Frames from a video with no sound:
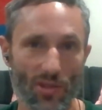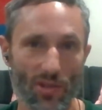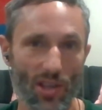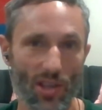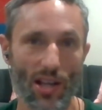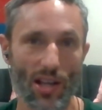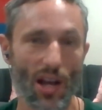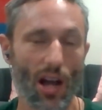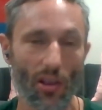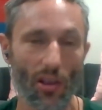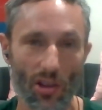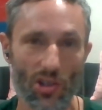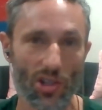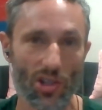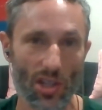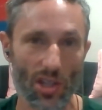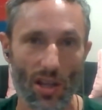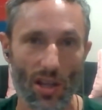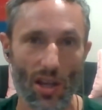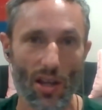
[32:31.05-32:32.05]

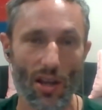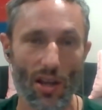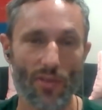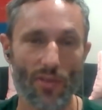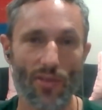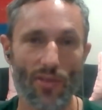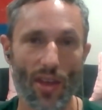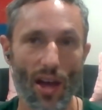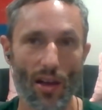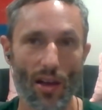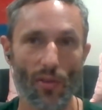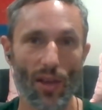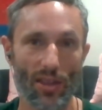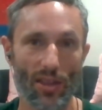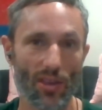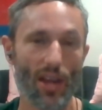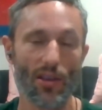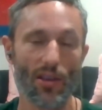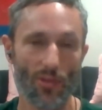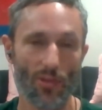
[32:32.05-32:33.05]
psychology, that
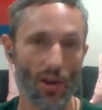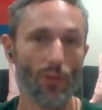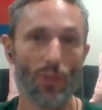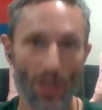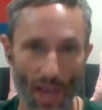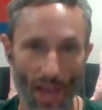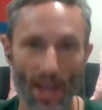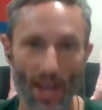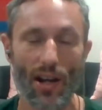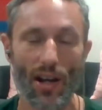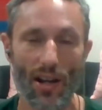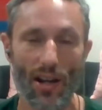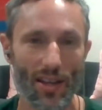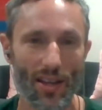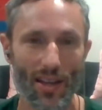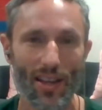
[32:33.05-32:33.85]
like they're related,